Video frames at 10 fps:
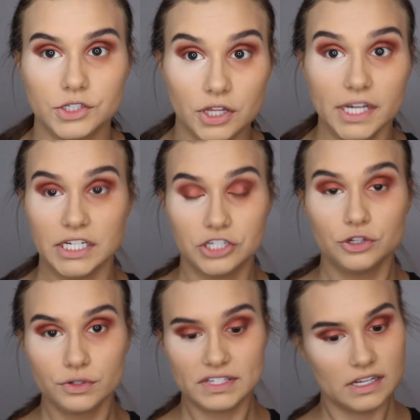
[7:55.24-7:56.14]
Like, do
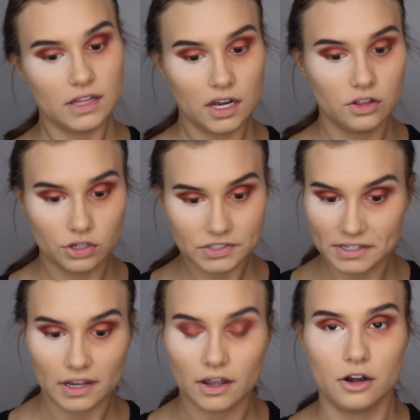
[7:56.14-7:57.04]
you see that? It looks
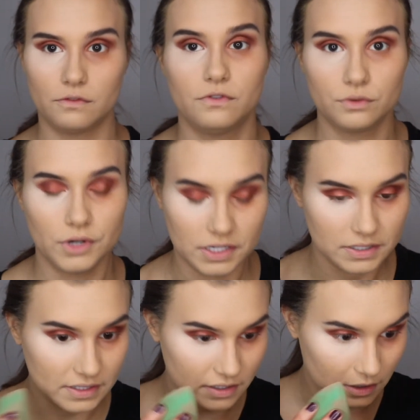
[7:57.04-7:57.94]
like I got a full
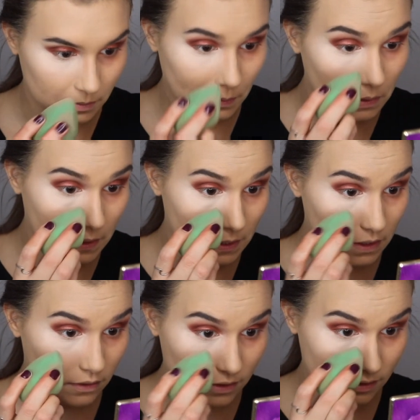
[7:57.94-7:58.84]
night's sleep.
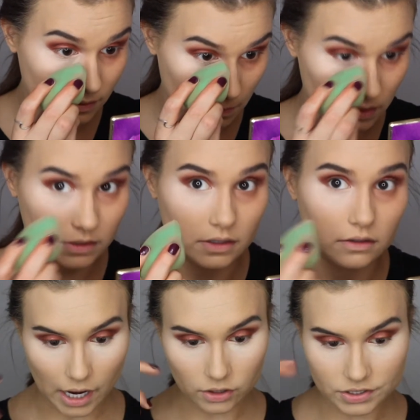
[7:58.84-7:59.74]
This is amazing.
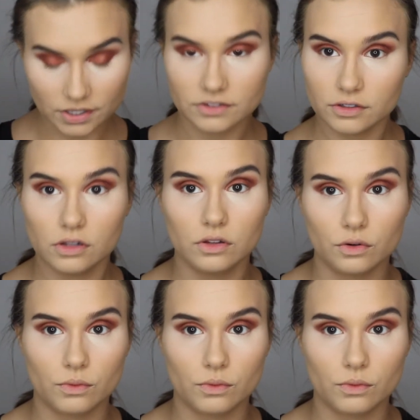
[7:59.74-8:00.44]
Now this does look a little